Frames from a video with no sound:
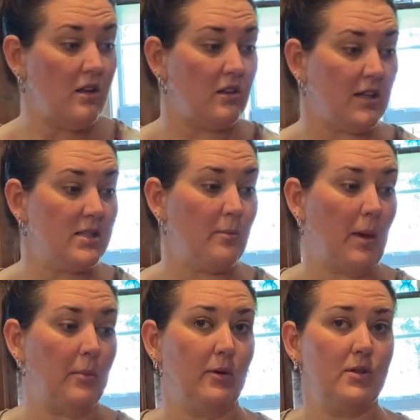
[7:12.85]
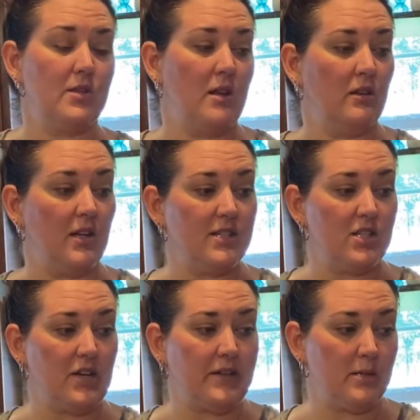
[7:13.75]
lots of peppers, lots of
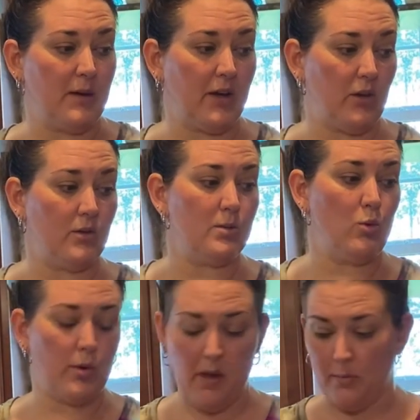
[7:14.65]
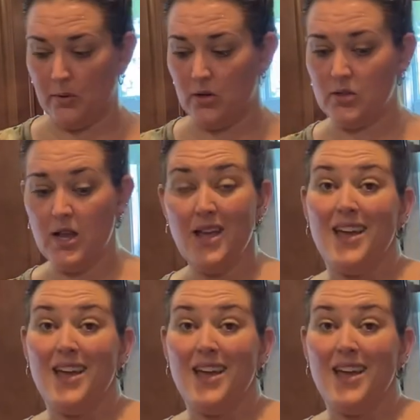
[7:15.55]
cherry tomatoes, more peppers,